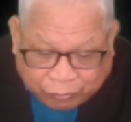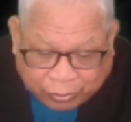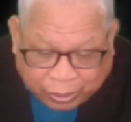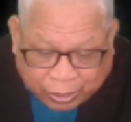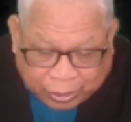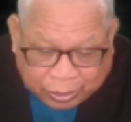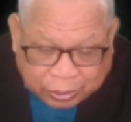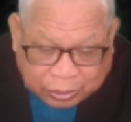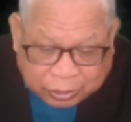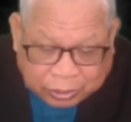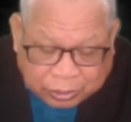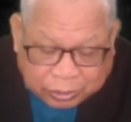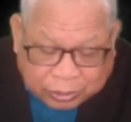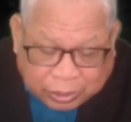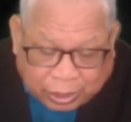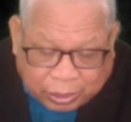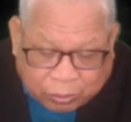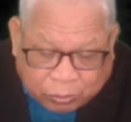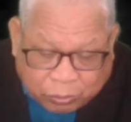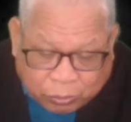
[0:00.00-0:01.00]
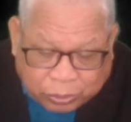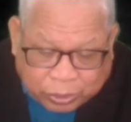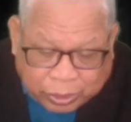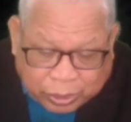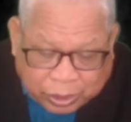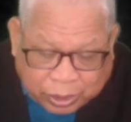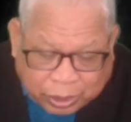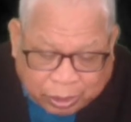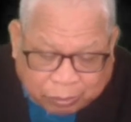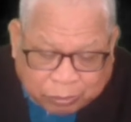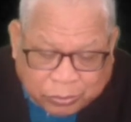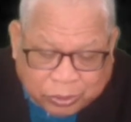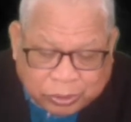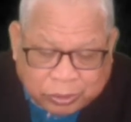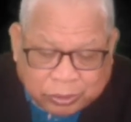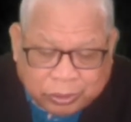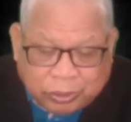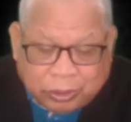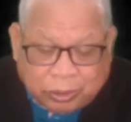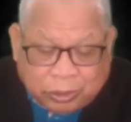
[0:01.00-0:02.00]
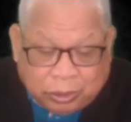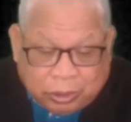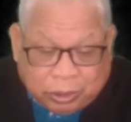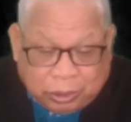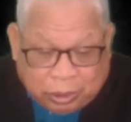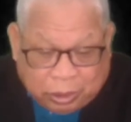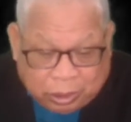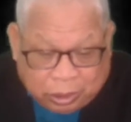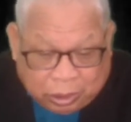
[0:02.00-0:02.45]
glorify thy holy name.